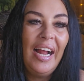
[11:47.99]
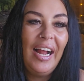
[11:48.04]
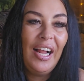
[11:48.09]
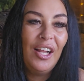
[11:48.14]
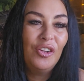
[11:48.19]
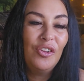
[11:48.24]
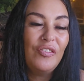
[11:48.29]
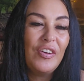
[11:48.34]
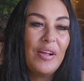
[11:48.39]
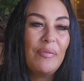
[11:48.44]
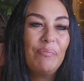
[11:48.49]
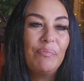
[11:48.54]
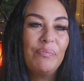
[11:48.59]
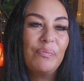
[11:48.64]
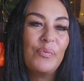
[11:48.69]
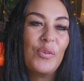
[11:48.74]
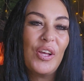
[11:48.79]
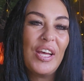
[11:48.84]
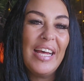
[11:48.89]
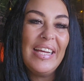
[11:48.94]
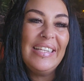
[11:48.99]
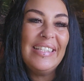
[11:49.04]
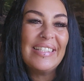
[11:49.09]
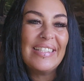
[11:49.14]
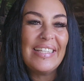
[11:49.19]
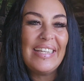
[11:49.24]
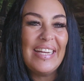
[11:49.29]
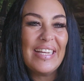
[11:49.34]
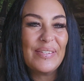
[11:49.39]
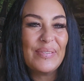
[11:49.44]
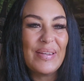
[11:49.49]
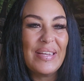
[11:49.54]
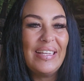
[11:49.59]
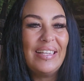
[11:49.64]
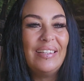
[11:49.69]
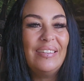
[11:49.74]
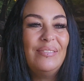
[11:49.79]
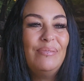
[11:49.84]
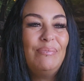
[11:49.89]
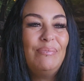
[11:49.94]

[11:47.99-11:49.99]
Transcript: I love it. Okay, see you next week.